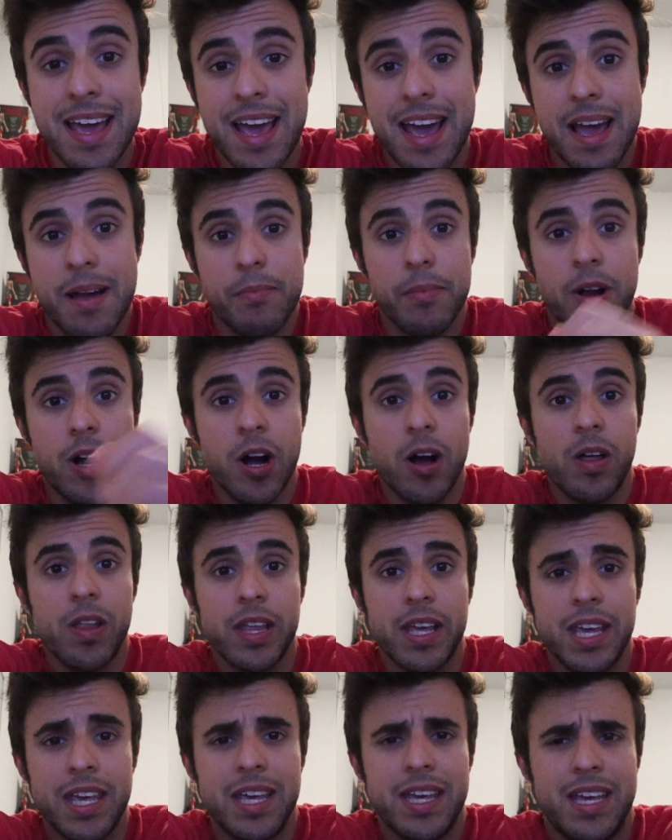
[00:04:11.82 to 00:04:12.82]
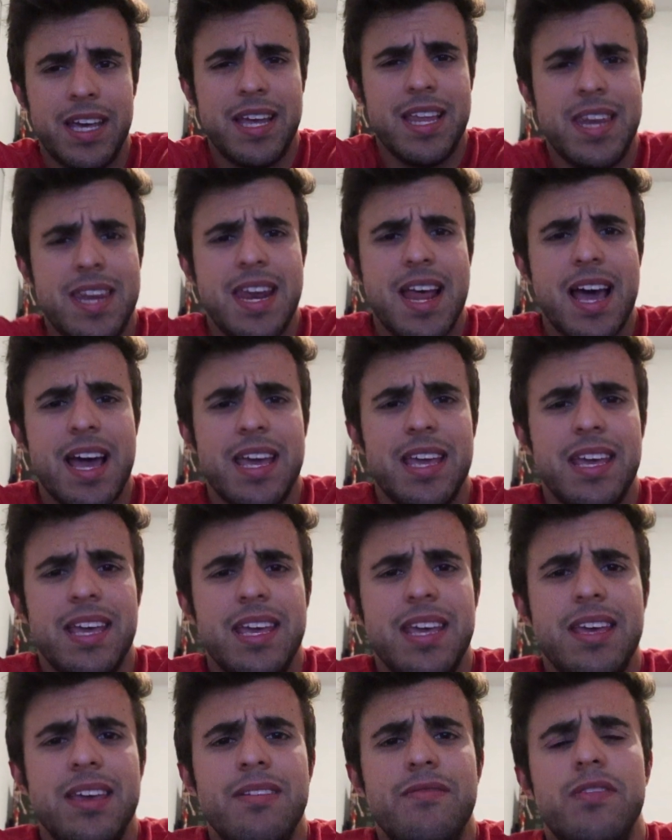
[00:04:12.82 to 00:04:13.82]
am calling it a night.
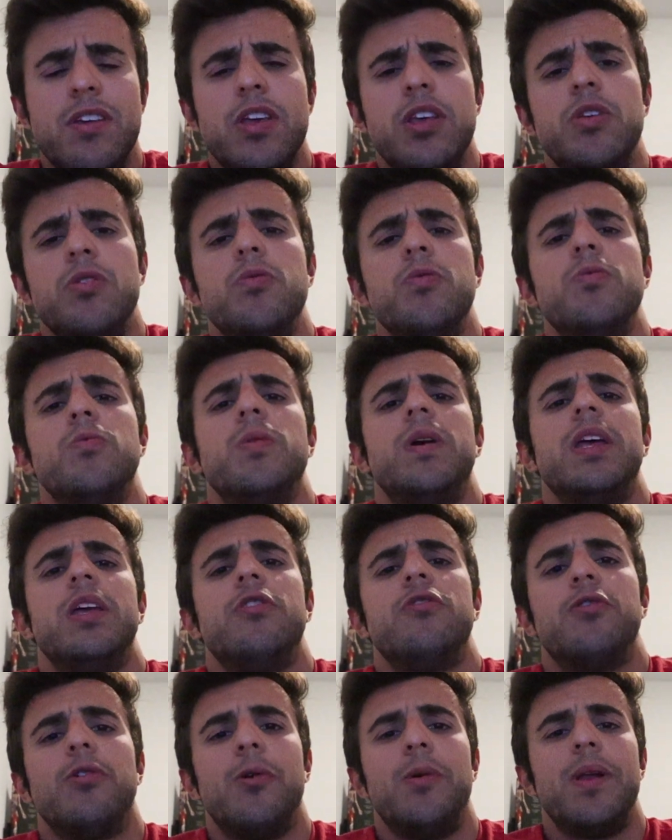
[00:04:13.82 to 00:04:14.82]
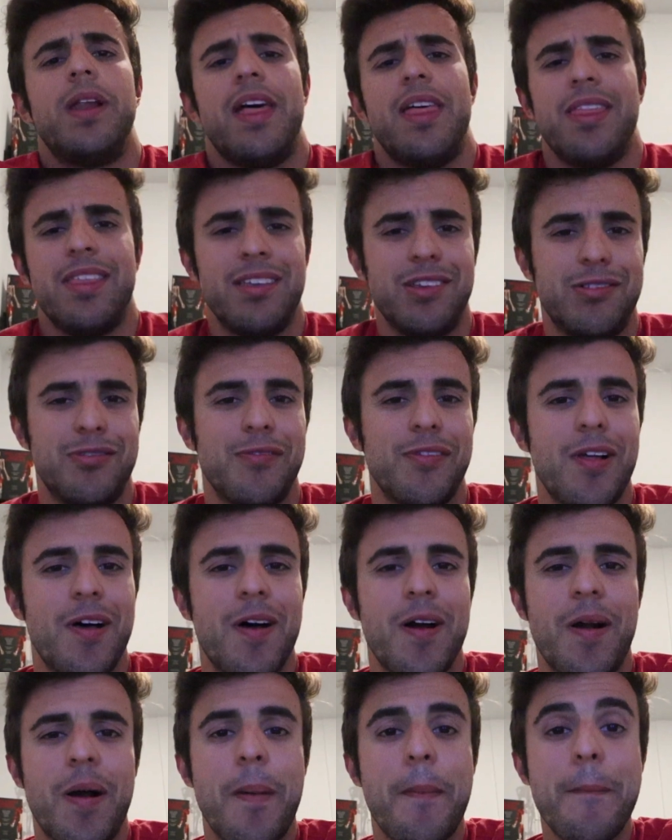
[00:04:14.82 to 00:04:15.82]
If you enjoyed this
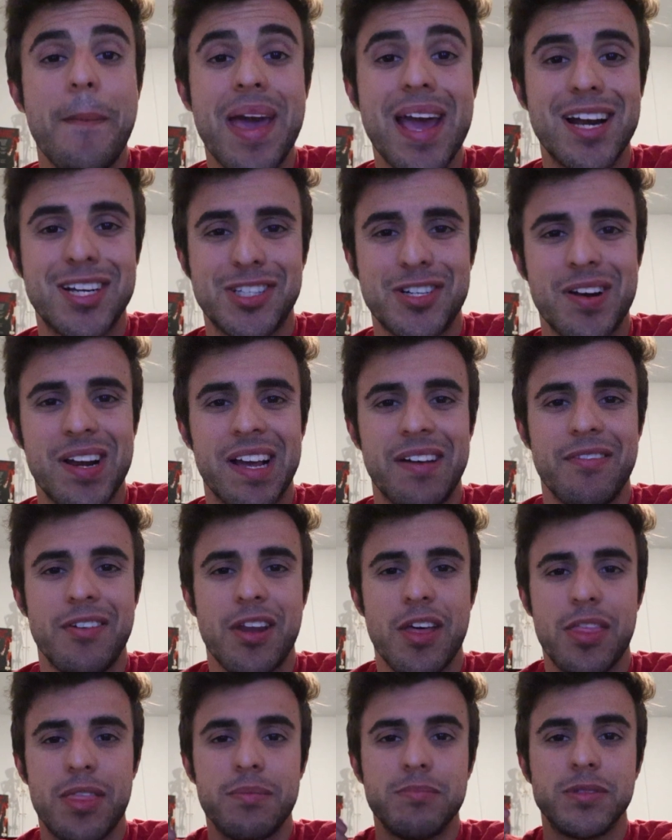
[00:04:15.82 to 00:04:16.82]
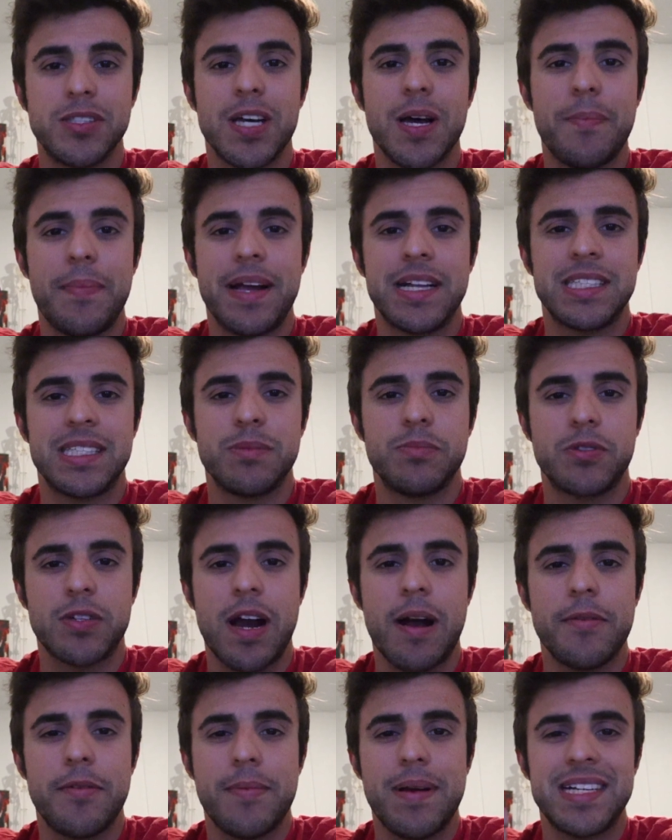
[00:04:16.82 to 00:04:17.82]
vlog, make sure to give it a thumbs up and
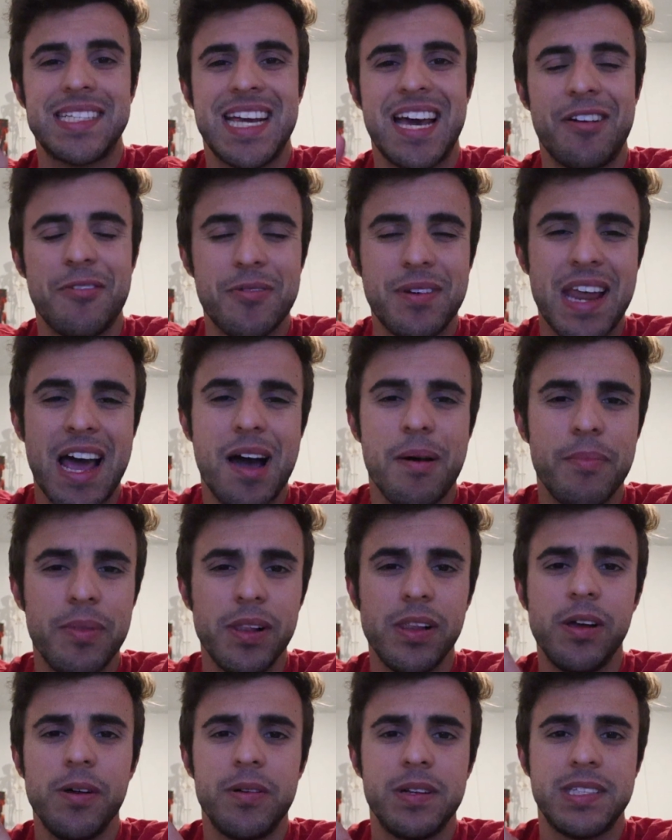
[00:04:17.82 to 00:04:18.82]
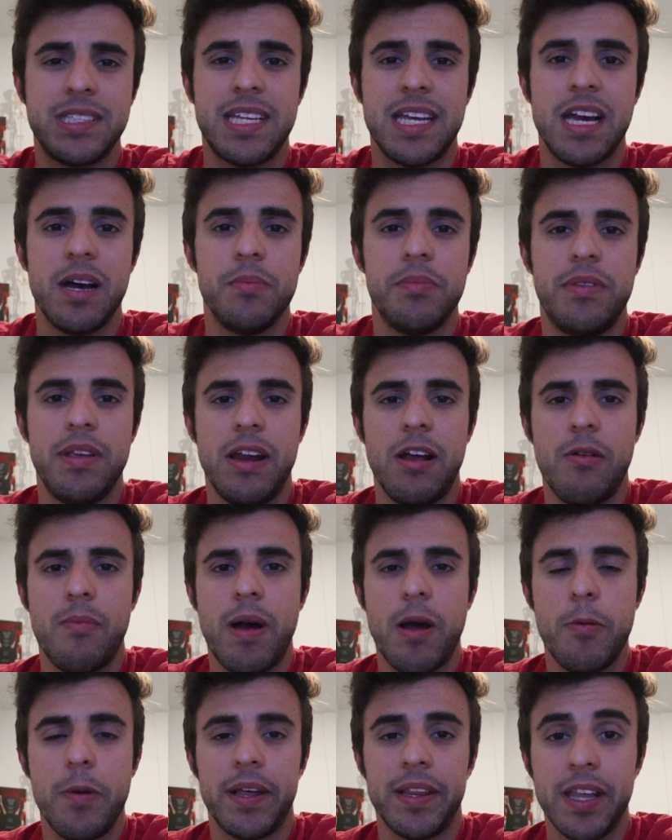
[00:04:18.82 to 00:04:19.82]
subscribe to my channel down below to stay up to date on
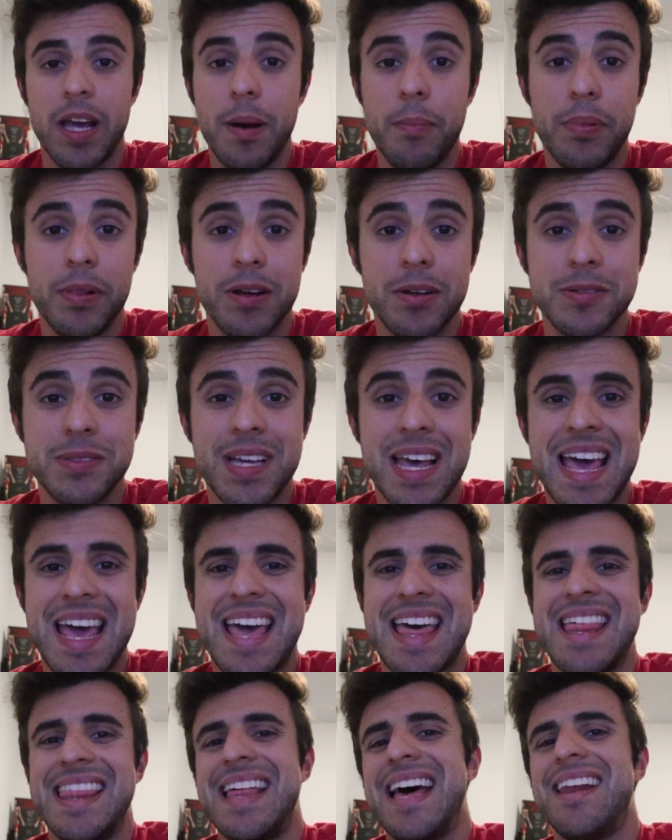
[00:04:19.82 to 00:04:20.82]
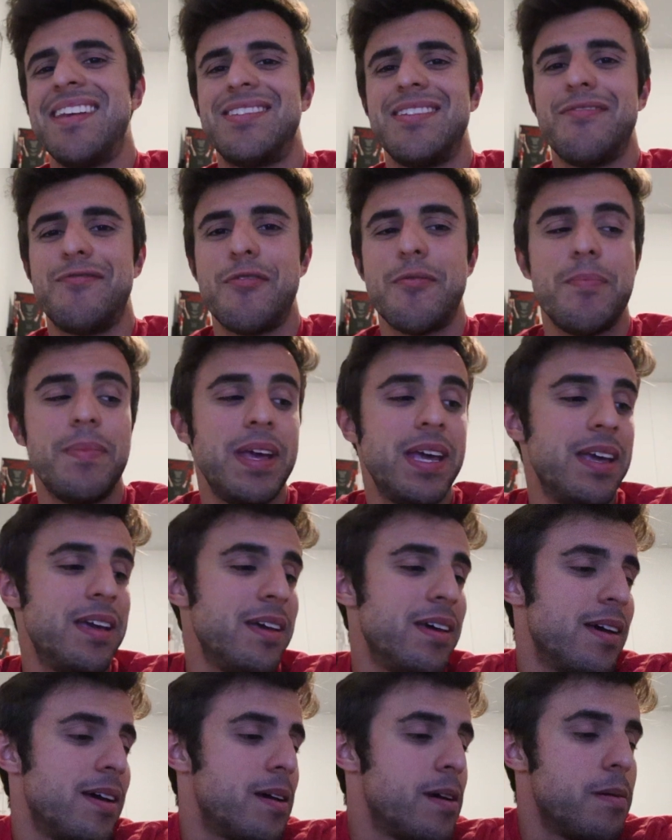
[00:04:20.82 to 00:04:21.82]
my weekly uploads. That is it for
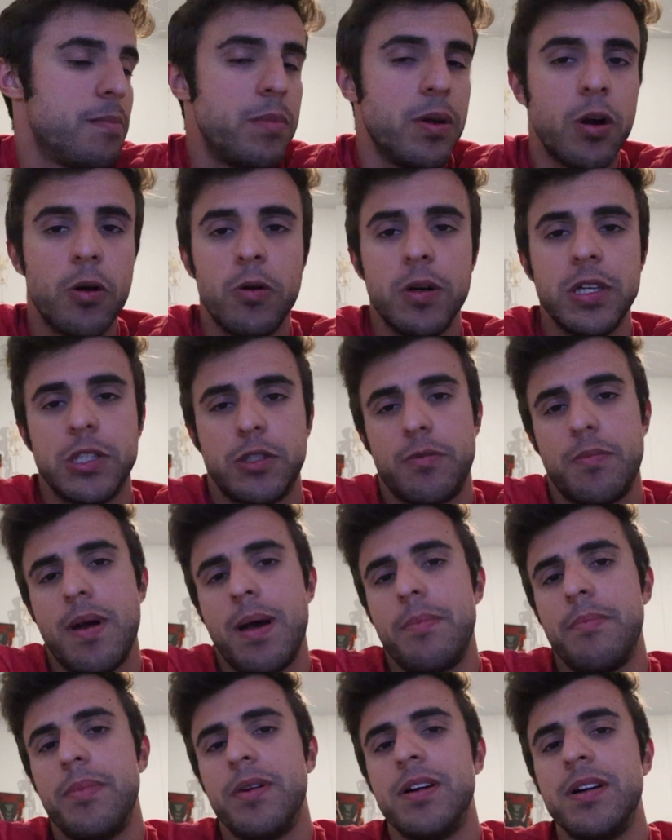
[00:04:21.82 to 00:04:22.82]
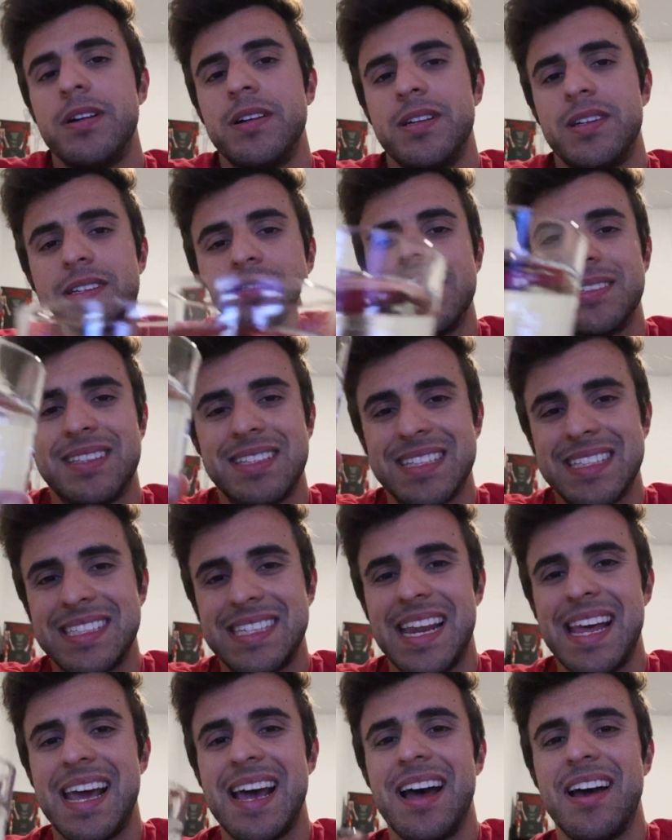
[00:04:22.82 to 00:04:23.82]
me, but always remember to
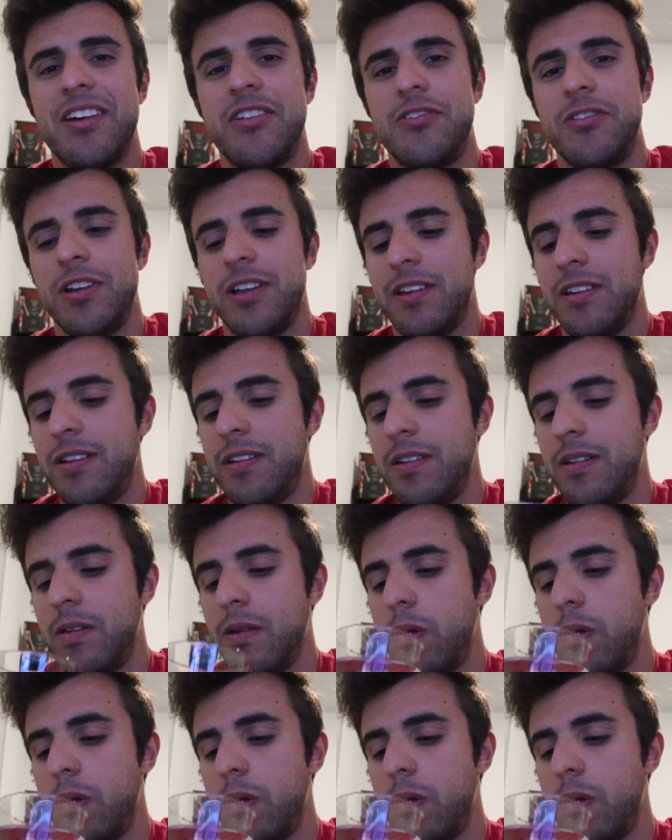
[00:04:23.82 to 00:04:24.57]
stay hydrated.